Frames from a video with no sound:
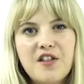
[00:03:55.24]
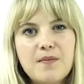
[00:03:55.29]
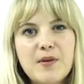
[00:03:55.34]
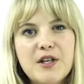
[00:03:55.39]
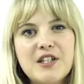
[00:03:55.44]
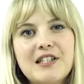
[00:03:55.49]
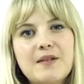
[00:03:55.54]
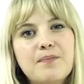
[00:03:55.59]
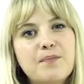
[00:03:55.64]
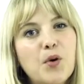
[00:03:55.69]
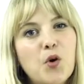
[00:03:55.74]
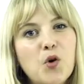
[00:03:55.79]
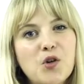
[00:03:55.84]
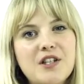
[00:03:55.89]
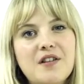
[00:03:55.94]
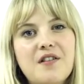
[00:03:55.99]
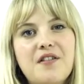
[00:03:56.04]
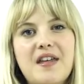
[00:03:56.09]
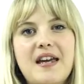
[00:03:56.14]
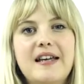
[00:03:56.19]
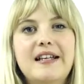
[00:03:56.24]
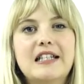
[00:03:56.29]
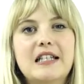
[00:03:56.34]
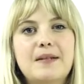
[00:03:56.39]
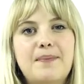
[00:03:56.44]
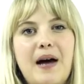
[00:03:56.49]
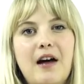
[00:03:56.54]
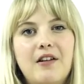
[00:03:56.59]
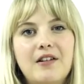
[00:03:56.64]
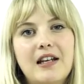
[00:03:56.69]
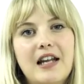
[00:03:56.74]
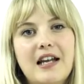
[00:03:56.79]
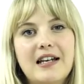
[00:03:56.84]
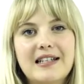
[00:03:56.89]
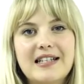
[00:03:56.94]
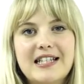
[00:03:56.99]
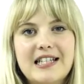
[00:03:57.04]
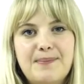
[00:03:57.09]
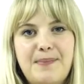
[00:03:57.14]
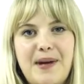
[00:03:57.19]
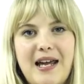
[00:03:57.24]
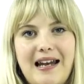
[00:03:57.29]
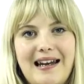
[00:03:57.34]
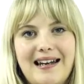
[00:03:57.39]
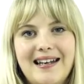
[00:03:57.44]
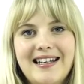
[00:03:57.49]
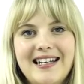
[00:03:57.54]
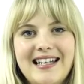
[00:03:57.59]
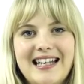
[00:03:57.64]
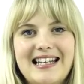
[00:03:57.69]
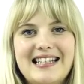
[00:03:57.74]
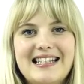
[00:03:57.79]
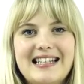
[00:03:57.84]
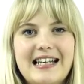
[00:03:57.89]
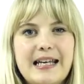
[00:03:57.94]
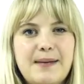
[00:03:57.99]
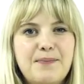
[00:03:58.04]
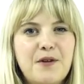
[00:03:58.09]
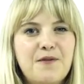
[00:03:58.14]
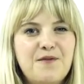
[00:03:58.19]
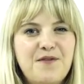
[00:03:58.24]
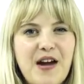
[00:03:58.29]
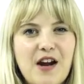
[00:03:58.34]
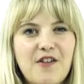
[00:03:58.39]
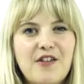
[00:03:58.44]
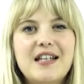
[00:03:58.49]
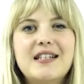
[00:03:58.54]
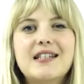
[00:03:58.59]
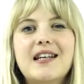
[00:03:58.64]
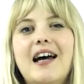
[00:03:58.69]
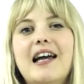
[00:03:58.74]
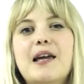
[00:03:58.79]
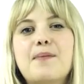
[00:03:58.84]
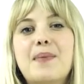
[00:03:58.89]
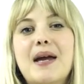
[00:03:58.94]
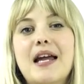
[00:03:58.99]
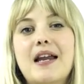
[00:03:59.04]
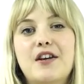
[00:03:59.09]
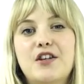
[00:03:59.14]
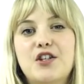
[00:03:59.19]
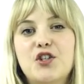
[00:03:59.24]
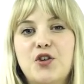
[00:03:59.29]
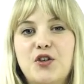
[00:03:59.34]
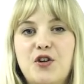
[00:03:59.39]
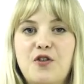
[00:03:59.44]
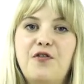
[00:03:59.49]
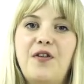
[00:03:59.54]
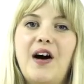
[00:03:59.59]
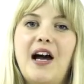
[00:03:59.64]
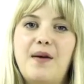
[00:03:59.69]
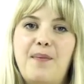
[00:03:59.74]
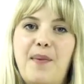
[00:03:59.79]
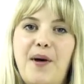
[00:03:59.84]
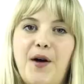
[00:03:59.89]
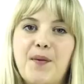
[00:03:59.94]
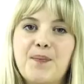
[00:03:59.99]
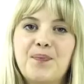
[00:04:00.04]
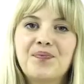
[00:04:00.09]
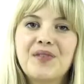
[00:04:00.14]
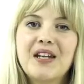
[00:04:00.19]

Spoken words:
of the most important things about learning to spin is to keep a very tight pinch on your fibre.